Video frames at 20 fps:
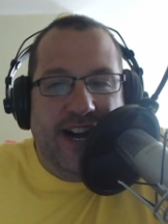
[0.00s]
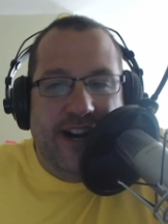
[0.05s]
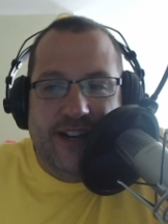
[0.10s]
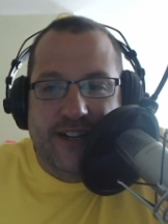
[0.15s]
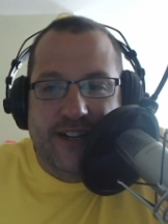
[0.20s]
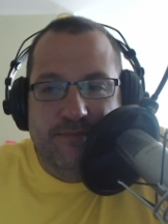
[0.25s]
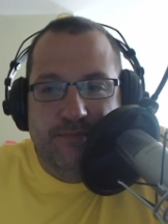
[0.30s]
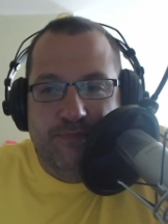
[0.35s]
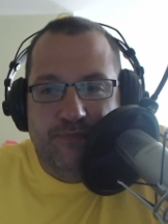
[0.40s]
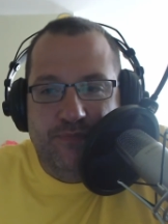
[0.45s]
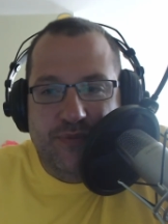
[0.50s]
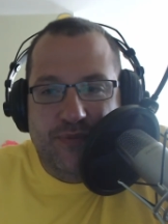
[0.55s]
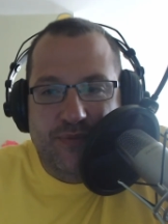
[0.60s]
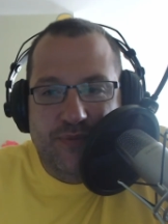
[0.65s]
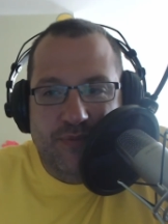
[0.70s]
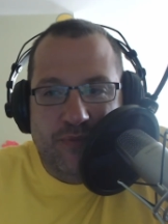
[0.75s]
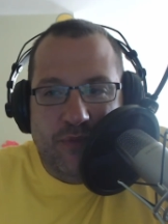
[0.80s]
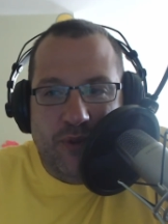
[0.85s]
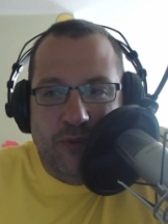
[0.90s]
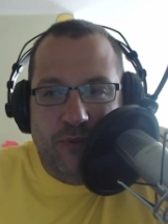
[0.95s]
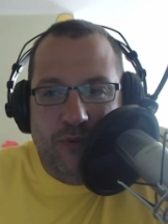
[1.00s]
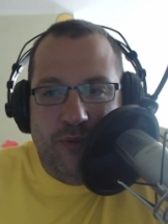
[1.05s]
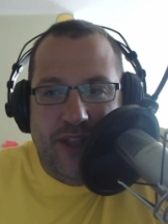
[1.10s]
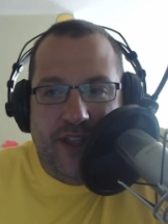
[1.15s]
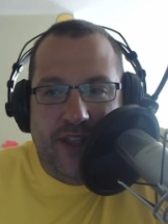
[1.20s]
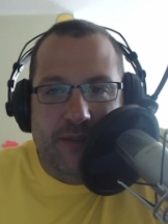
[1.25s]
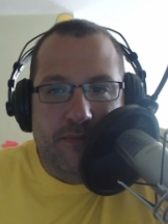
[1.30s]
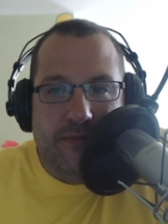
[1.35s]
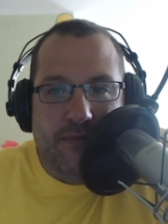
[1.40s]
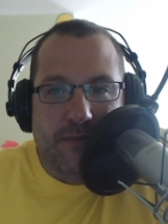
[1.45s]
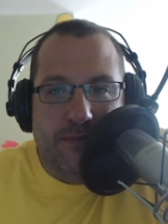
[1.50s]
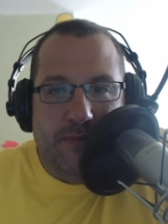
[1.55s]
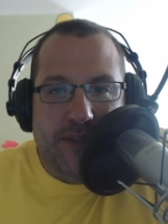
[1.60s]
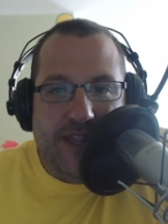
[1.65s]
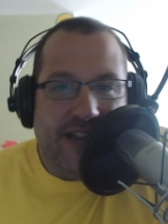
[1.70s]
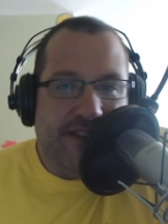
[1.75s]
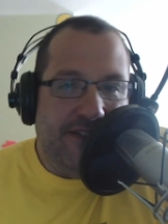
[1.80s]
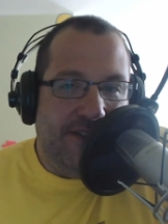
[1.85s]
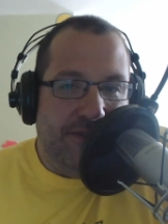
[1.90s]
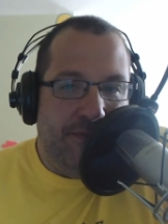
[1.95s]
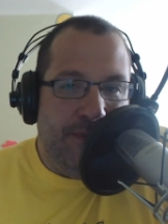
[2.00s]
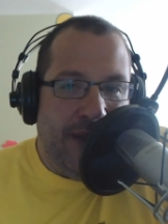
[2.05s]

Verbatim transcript: um, with it, but that's just